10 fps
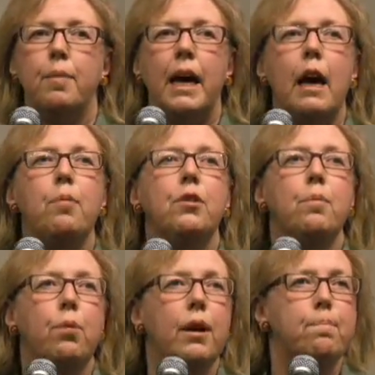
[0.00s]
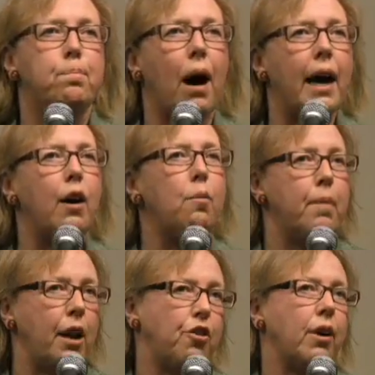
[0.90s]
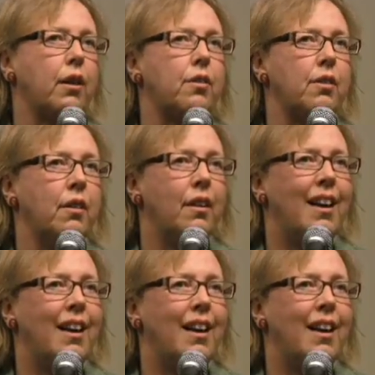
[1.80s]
be able to put biometrics